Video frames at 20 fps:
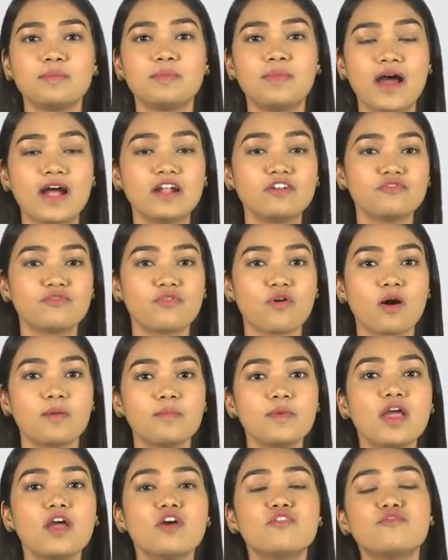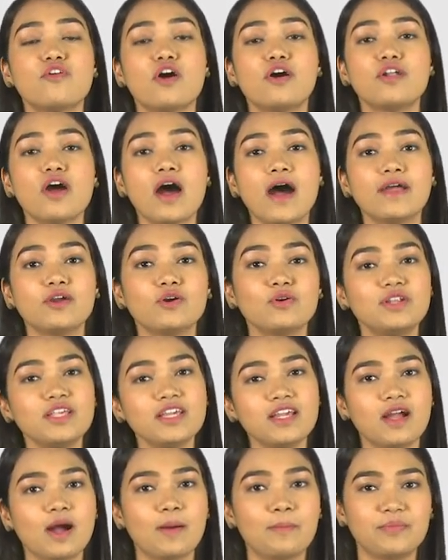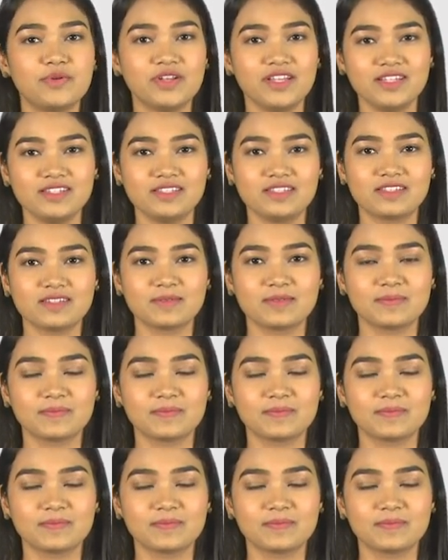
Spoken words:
platform for IoT companies.